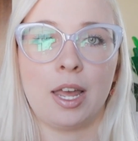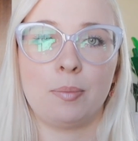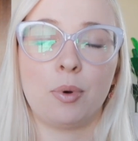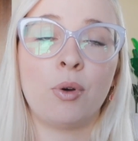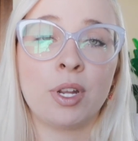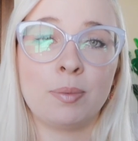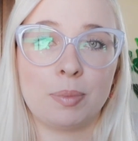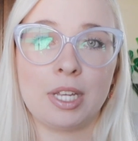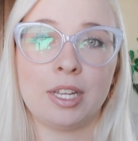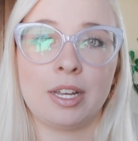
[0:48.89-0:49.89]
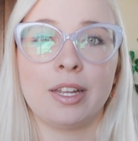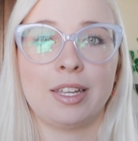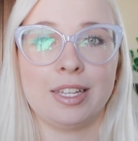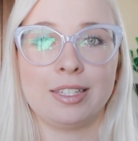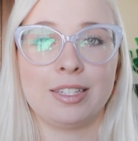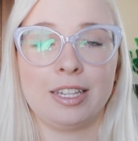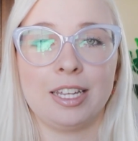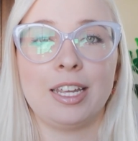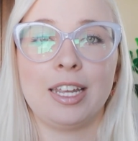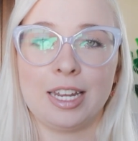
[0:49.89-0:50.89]
And point B is
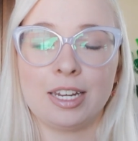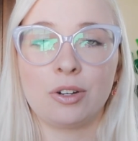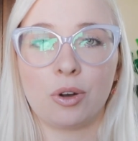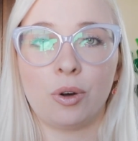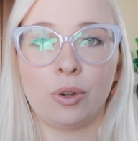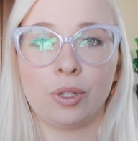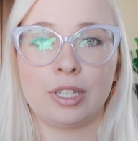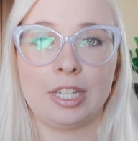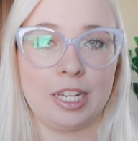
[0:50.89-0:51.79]
the end goal,